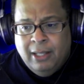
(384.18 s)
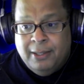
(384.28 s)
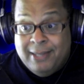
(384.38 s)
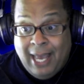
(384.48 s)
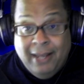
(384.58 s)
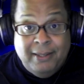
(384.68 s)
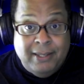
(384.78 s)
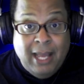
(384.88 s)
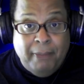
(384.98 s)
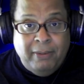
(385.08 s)
The second
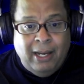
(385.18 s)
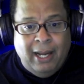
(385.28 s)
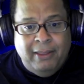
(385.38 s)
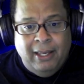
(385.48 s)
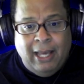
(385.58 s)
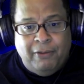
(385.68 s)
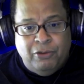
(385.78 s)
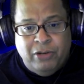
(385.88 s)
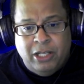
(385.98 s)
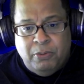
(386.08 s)
step that I think after
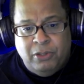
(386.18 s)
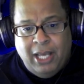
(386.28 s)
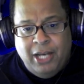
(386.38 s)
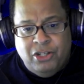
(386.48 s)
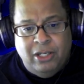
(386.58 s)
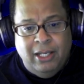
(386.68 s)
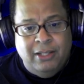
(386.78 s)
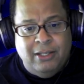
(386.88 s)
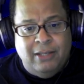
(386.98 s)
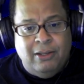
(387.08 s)
transportation
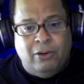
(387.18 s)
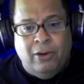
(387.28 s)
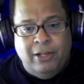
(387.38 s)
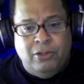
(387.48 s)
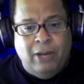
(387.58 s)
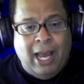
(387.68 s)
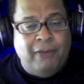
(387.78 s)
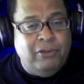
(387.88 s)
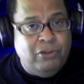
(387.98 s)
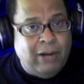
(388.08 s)
is that they're going to
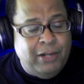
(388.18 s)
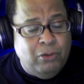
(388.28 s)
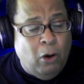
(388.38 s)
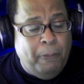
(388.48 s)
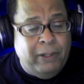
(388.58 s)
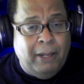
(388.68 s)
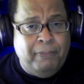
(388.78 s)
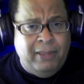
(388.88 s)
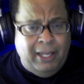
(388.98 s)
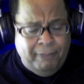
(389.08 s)
have to try to open up
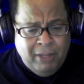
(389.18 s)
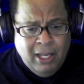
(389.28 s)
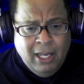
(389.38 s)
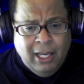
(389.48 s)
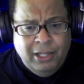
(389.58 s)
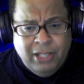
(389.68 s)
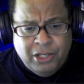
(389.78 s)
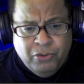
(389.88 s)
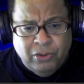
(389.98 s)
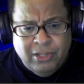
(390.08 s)
the
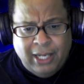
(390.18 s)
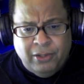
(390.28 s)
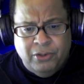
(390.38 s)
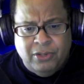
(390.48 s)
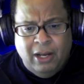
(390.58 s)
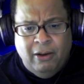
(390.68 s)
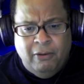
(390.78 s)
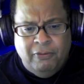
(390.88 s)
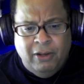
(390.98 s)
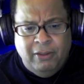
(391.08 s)
industrial sectors
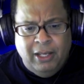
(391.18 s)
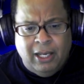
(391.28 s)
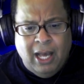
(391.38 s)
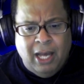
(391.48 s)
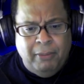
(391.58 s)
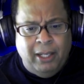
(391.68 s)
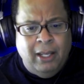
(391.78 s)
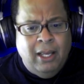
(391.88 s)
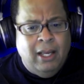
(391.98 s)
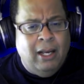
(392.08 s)
of the economy,
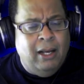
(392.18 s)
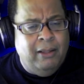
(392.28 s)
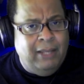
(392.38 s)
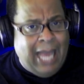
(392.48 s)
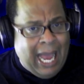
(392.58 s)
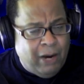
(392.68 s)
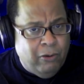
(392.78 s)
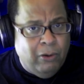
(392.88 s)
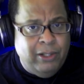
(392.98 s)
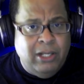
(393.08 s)
the
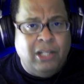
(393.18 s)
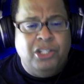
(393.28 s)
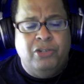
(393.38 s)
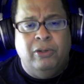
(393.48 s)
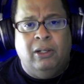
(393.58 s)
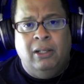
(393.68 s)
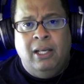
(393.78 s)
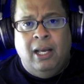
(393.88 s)
agro-industrial